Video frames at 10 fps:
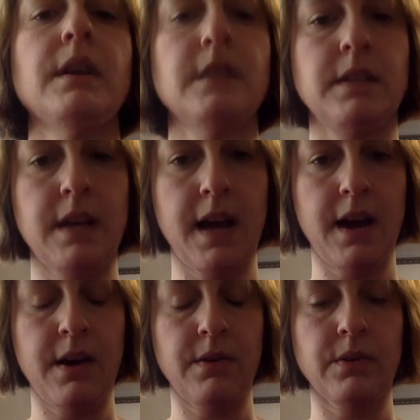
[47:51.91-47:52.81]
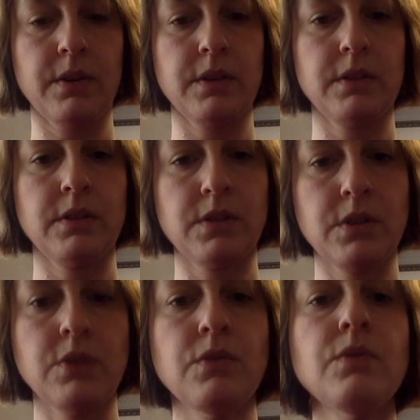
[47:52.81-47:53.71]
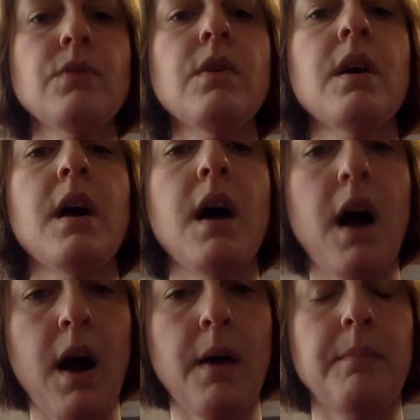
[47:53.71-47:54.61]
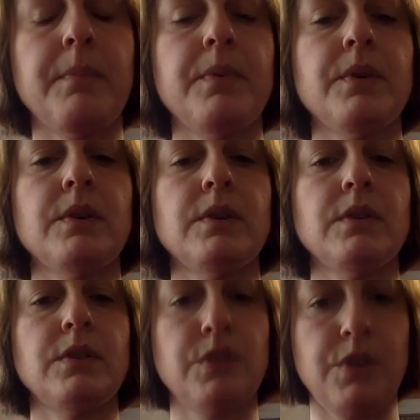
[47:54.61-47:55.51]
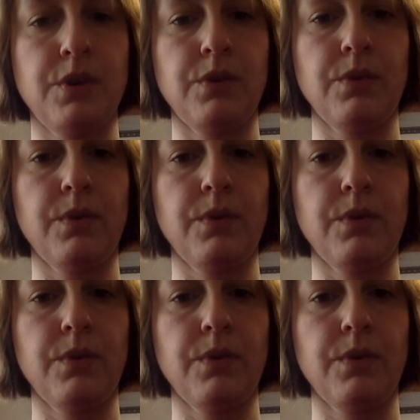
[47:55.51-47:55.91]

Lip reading: Down, 2, up, 2.